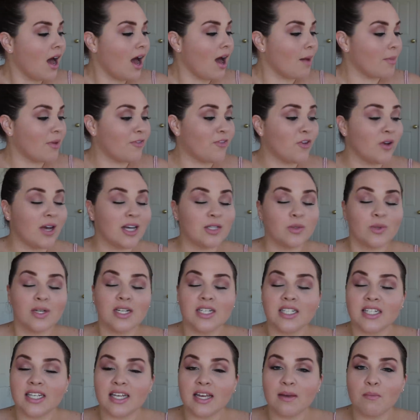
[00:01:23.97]
if you guys
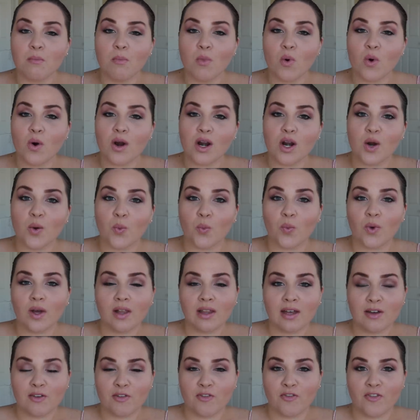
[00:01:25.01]
want to see more
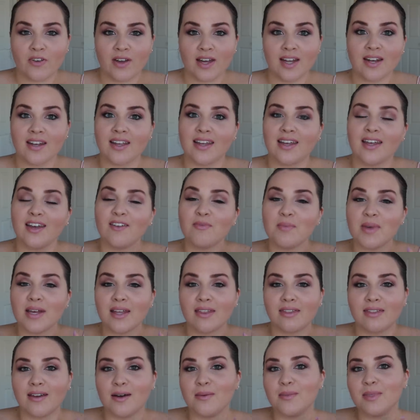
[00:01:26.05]
Will It Fit, give me
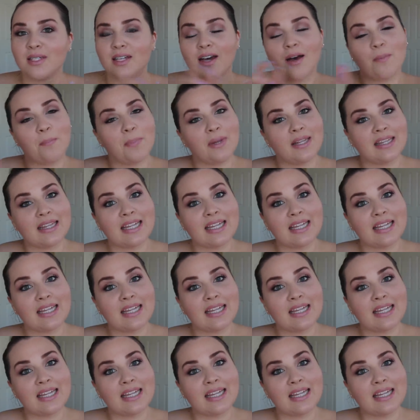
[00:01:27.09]
a thumbs up,